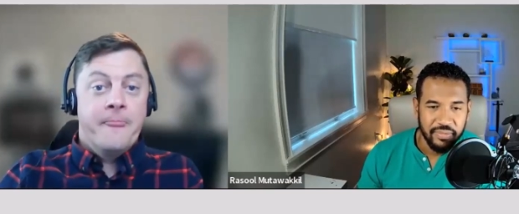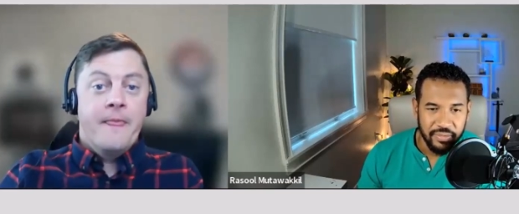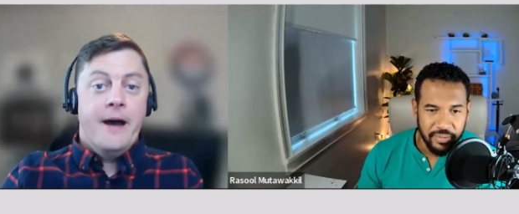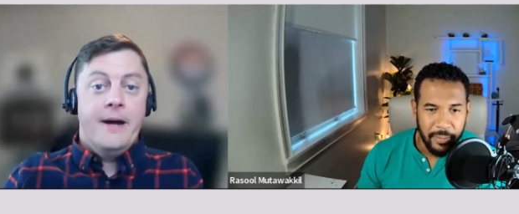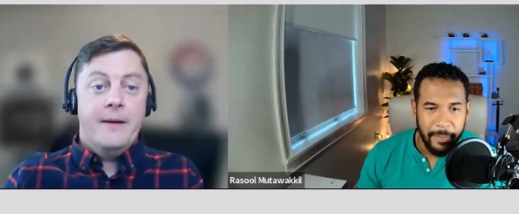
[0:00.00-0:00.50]

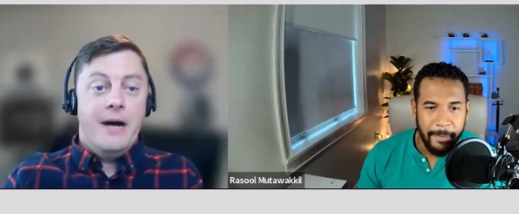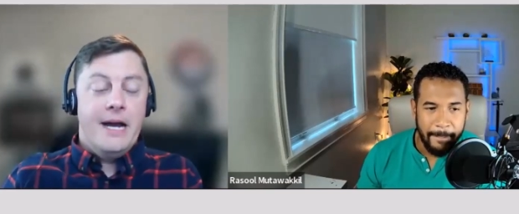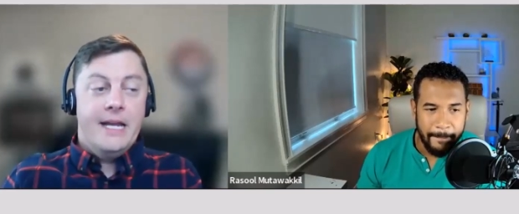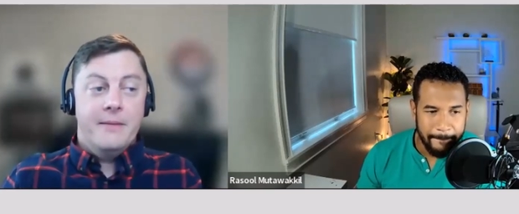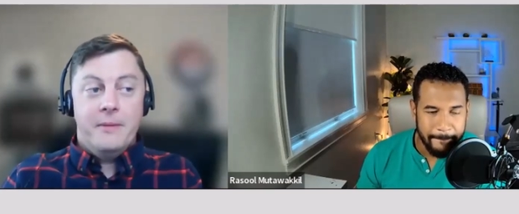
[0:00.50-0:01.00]
Speaker 1: Um, I
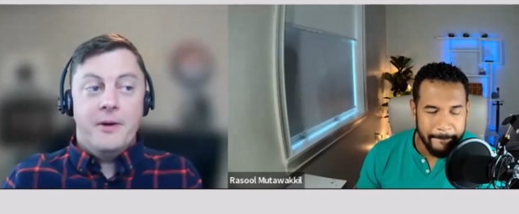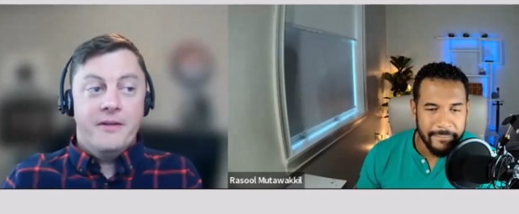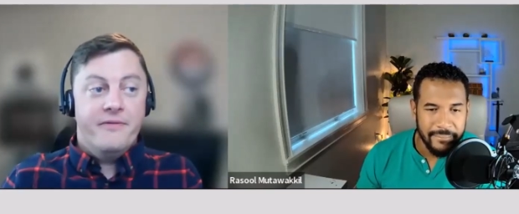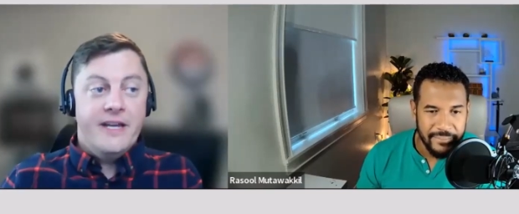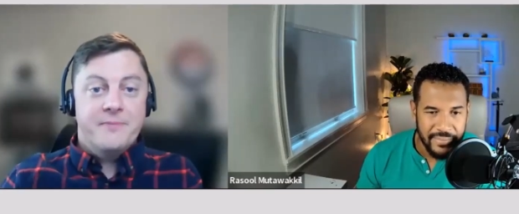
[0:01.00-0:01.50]
hit him up on
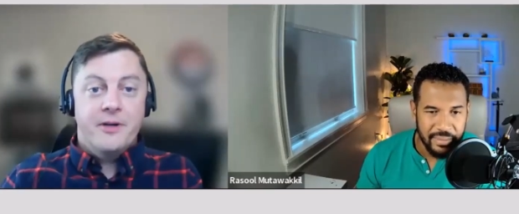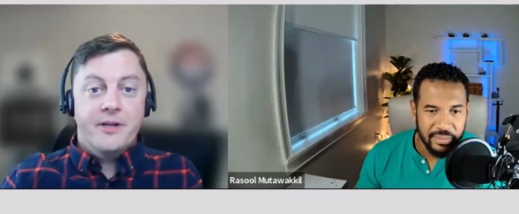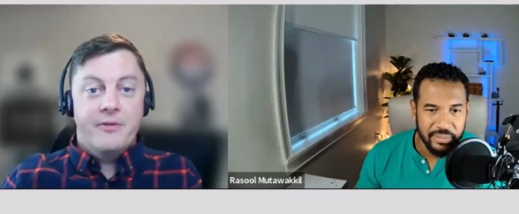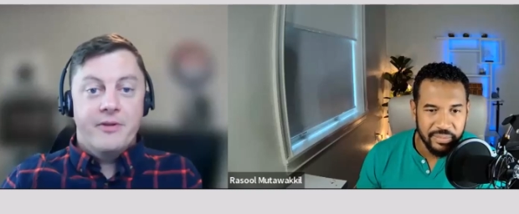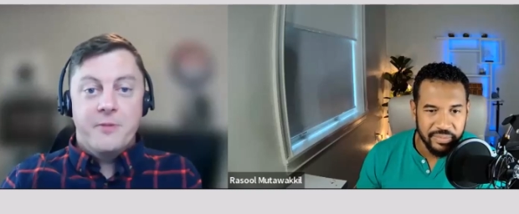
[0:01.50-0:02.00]
Facebook.
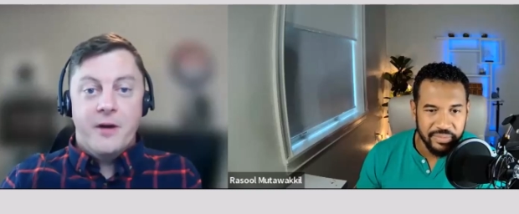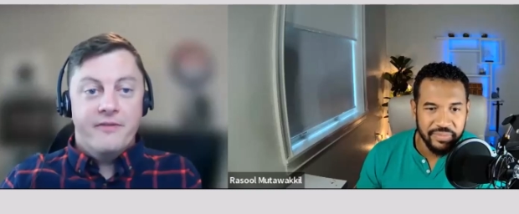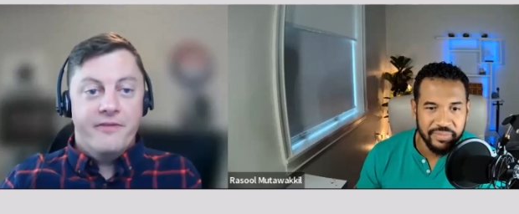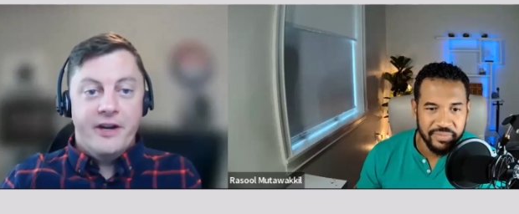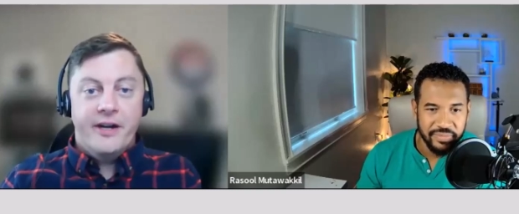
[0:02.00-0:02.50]
He responded
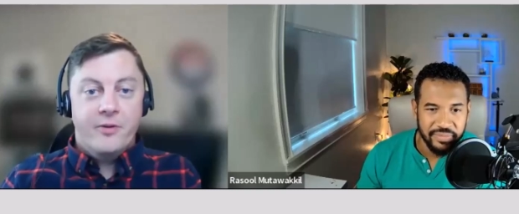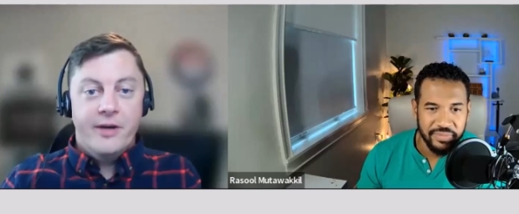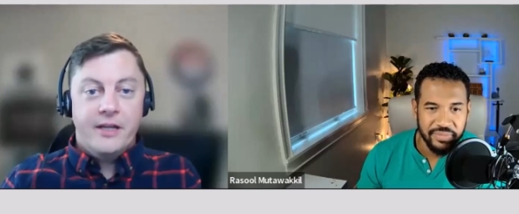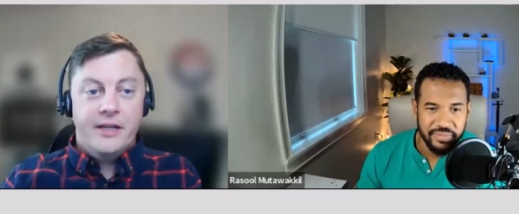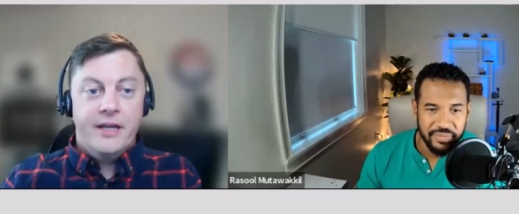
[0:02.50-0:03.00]
very
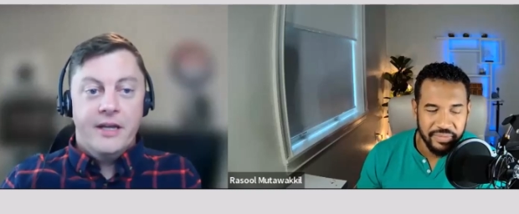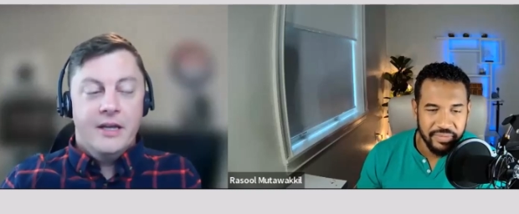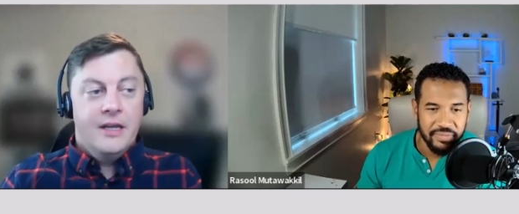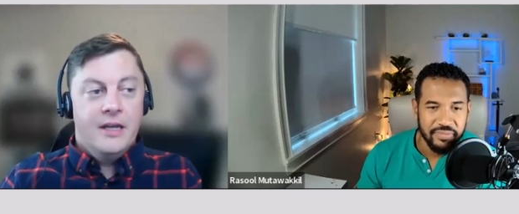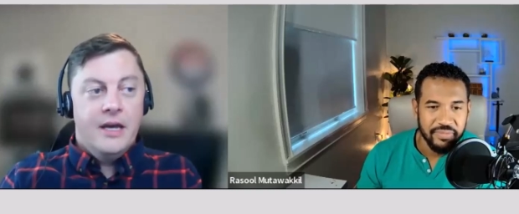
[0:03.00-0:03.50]
quickly.
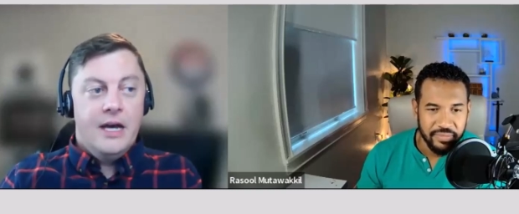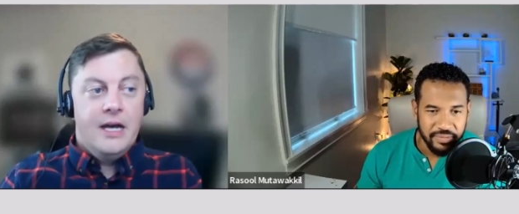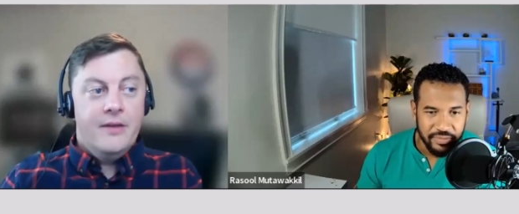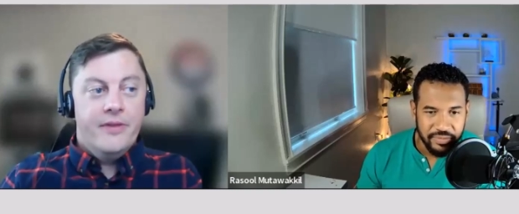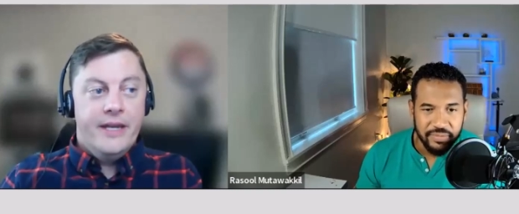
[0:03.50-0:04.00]

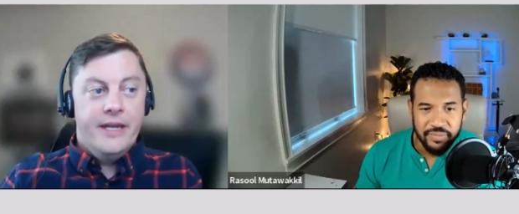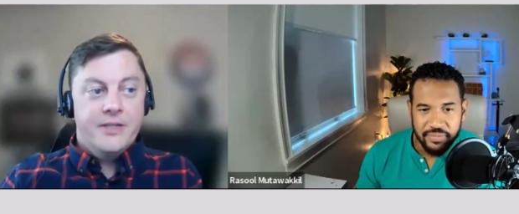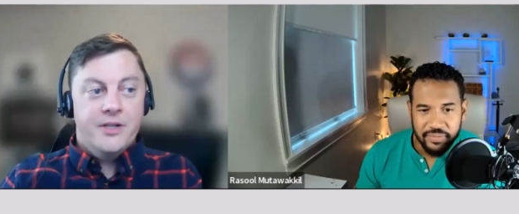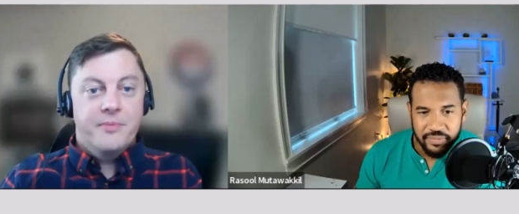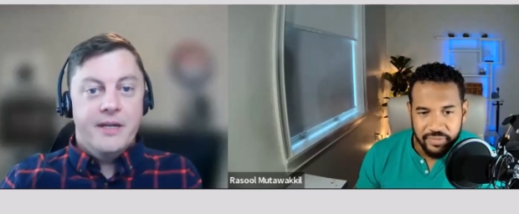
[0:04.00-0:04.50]
Uh, then it
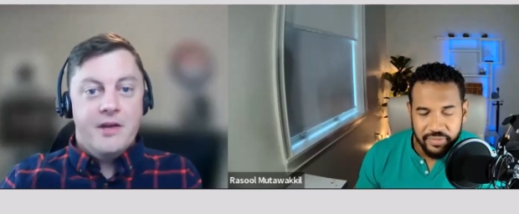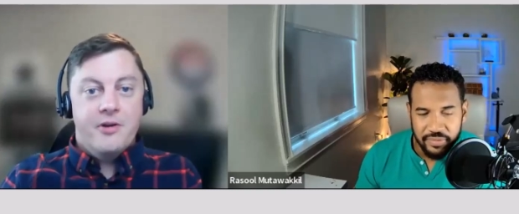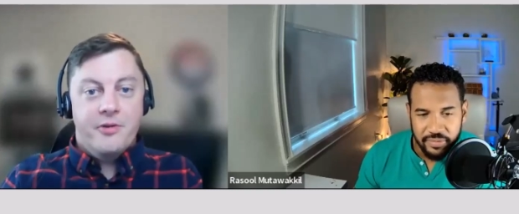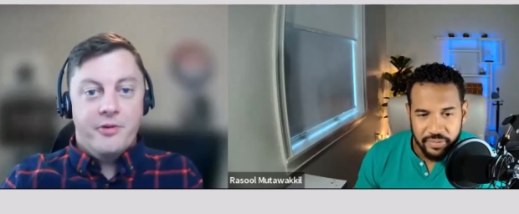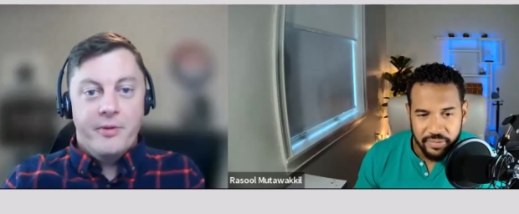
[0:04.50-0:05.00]
took me another
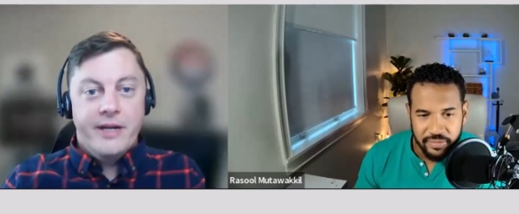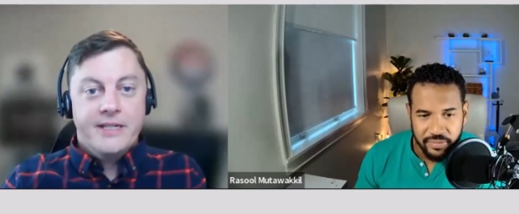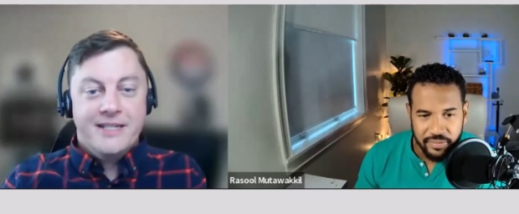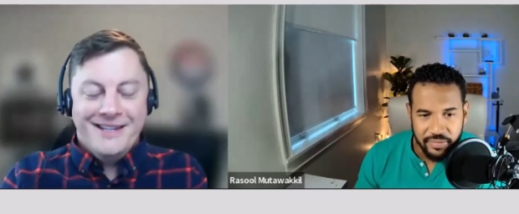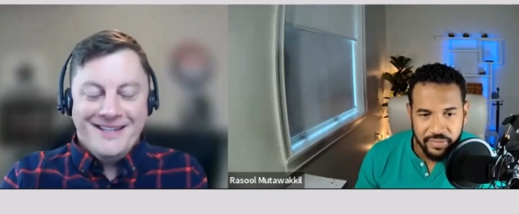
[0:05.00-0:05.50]
three weeks